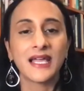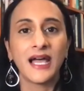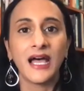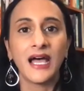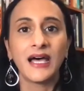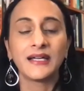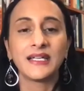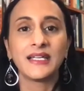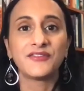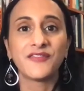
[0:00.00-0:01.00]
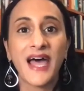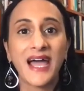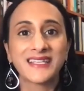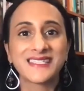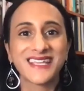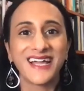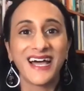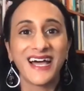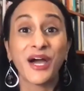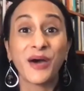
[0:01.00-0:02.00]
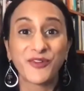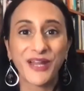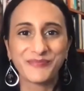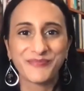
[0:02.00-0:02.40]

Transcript: uh, in fact, uh, comforting.